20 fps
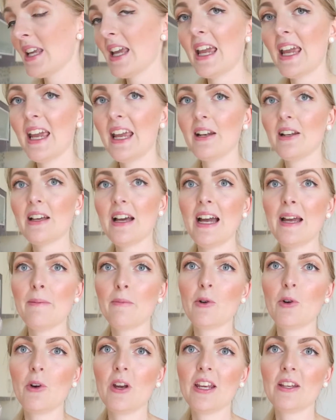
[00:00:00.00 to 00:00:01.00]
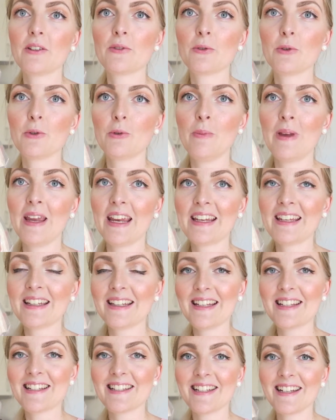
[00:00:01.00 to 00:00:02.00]
and I'm going to
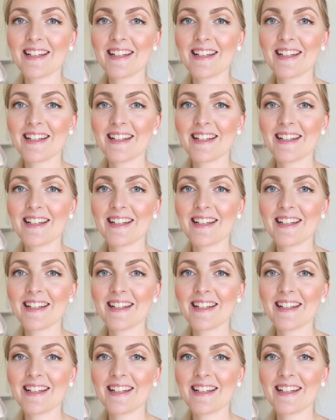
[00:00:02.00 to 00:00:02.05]
make this